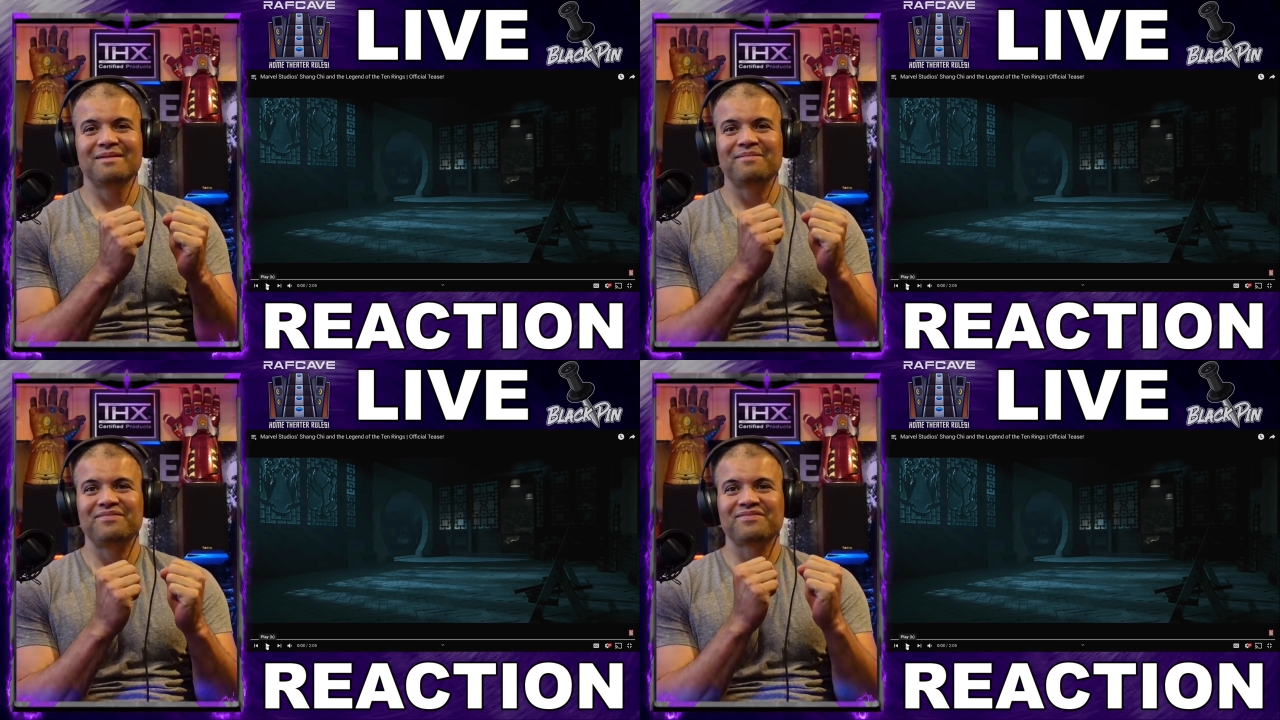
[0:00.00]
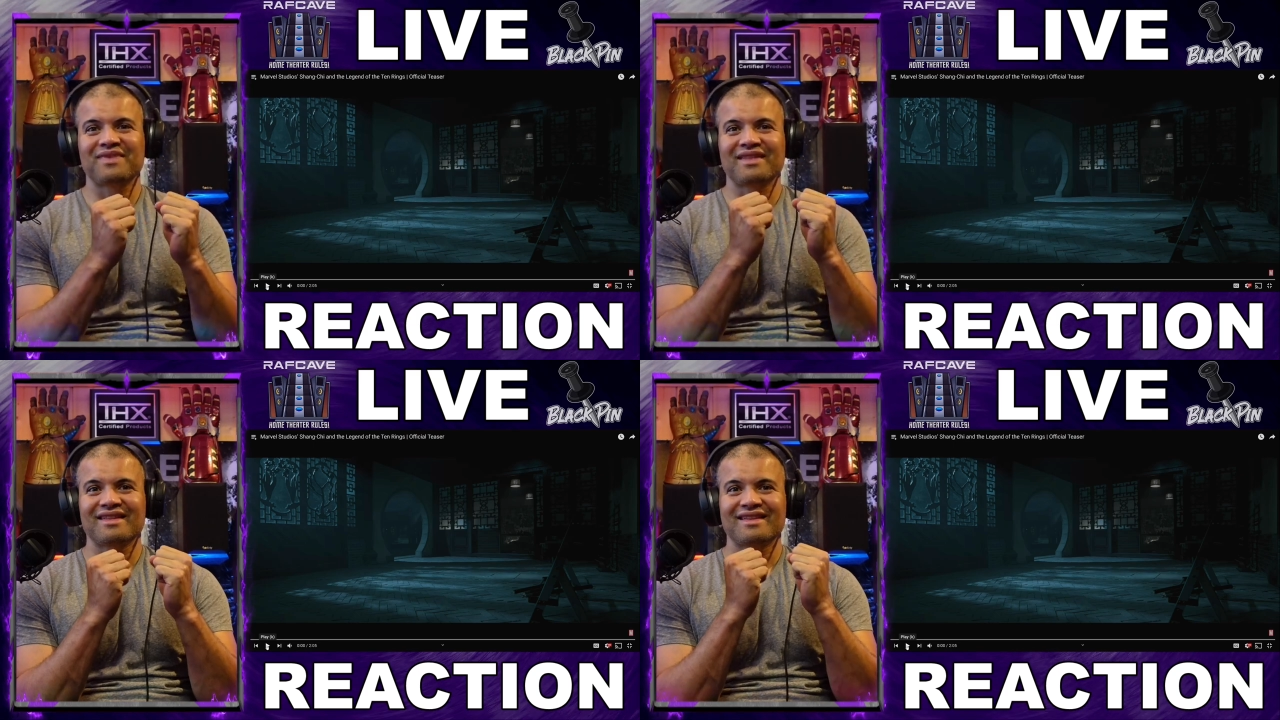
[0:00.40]

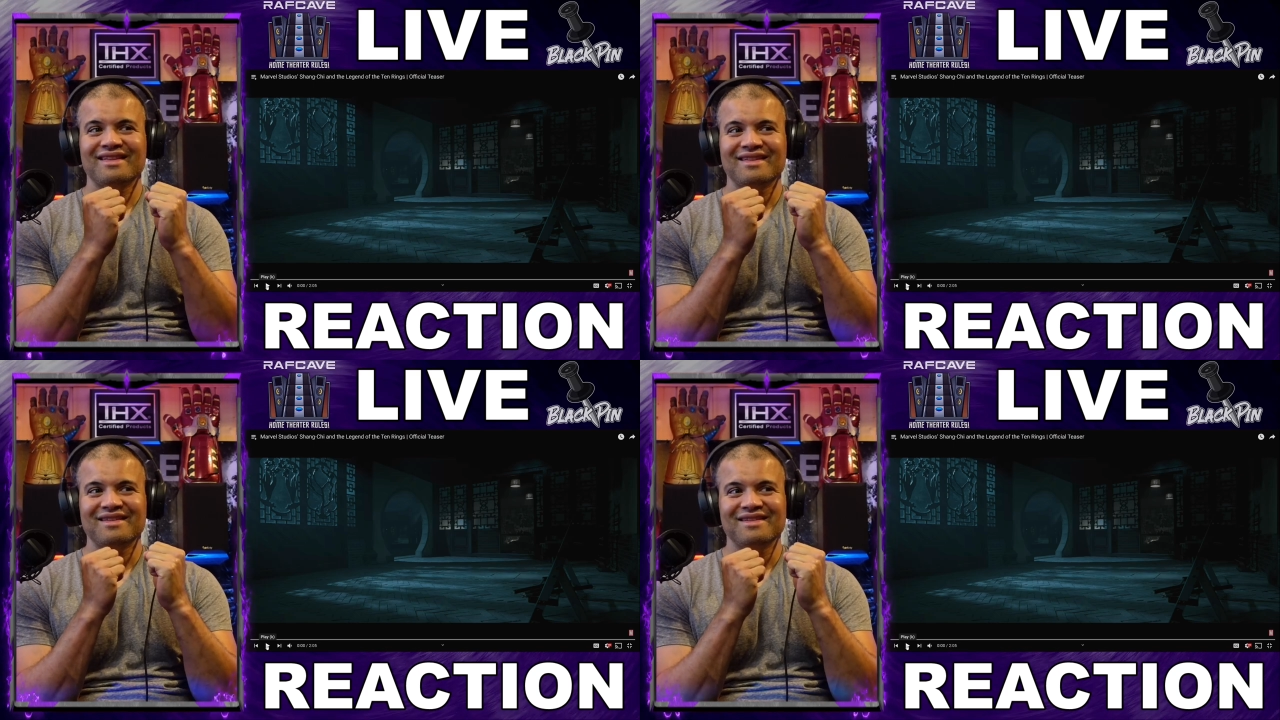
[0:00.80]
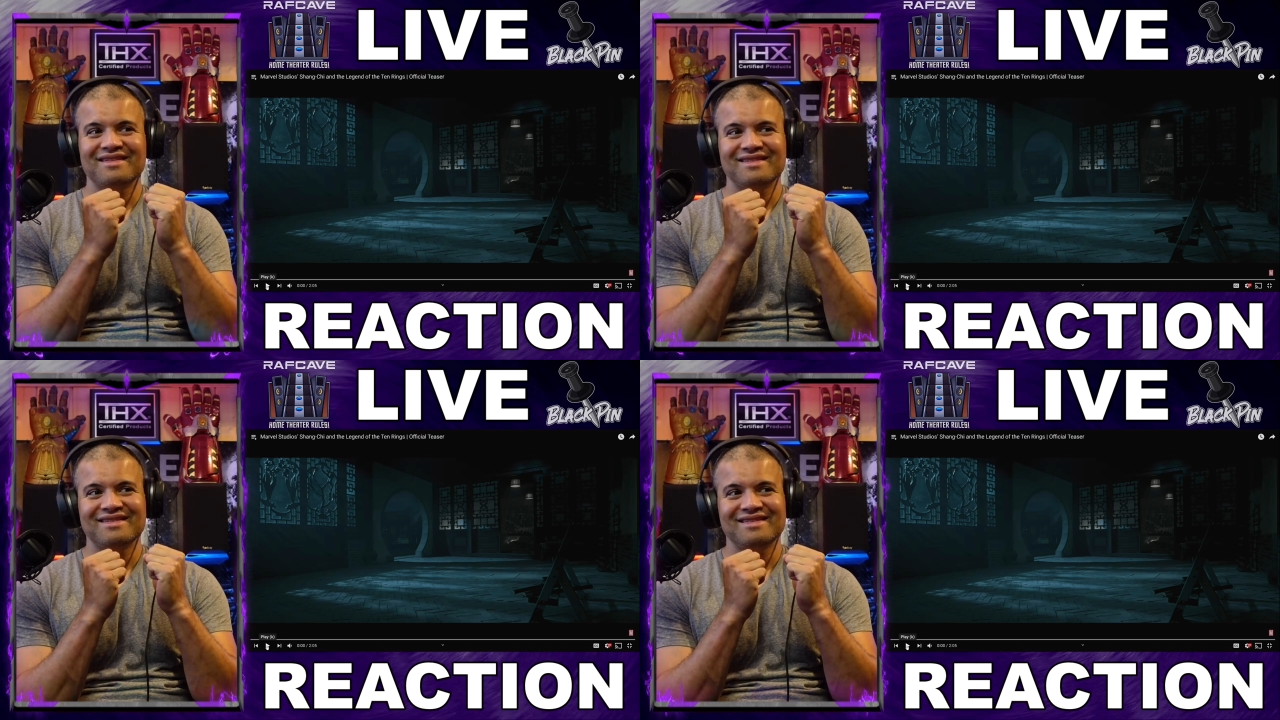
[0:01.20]

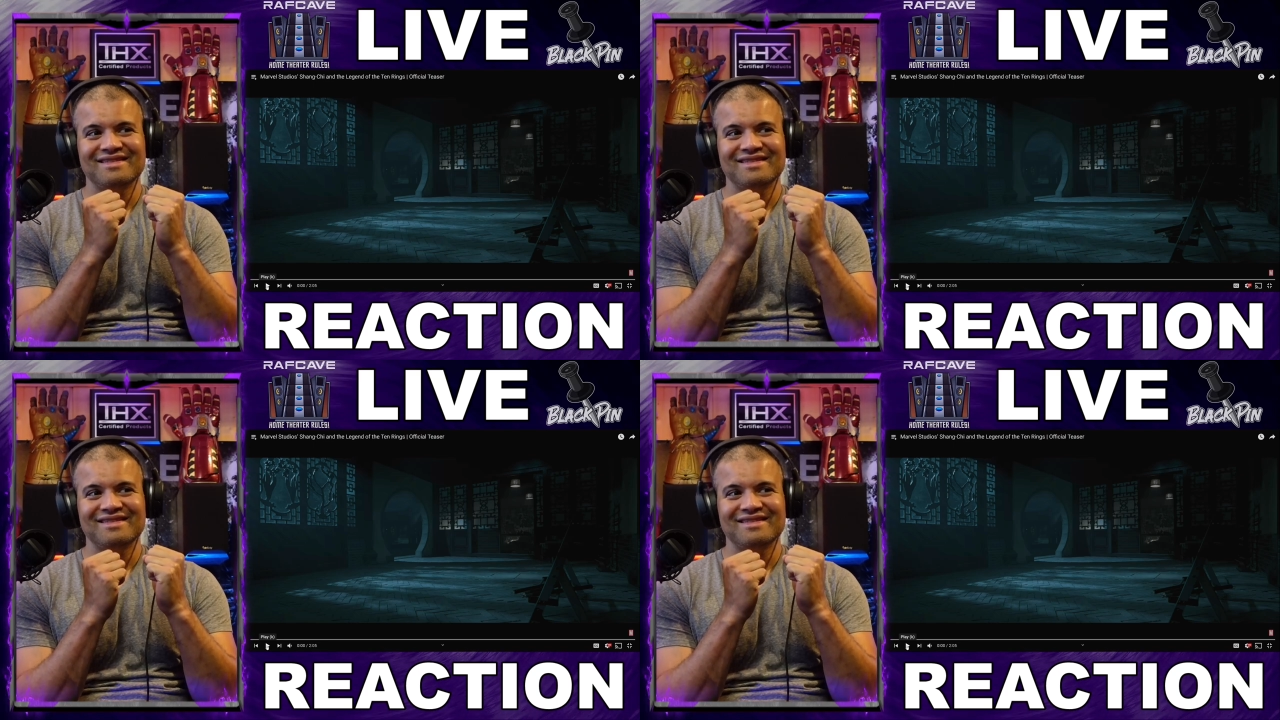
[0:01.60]
Nothing is said.